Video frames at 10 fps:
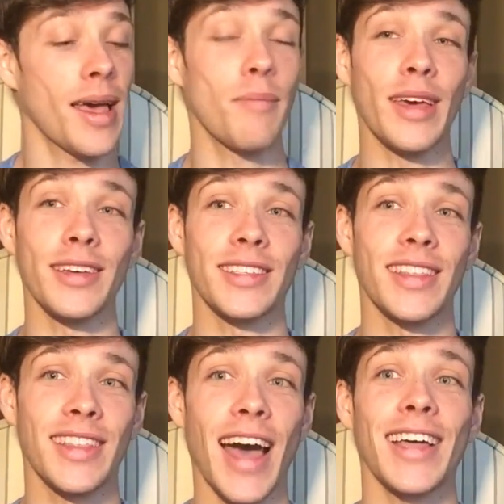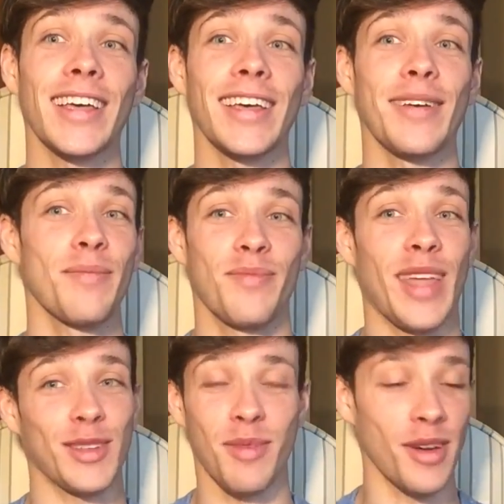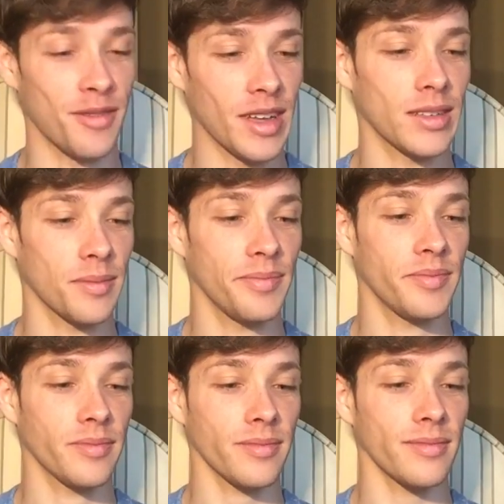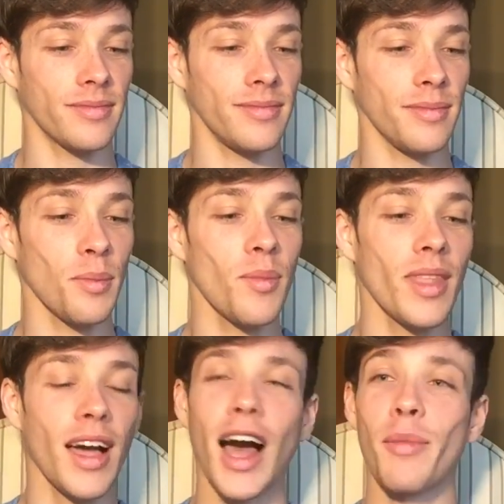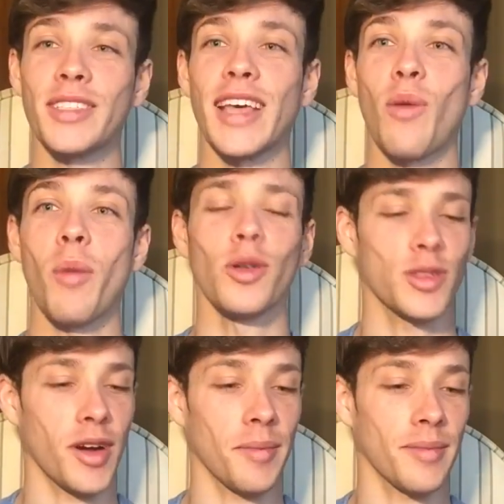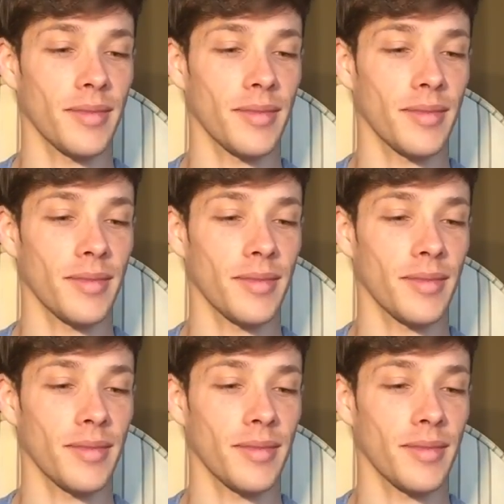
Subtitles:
because that's perfect. I'm going to say it one more time.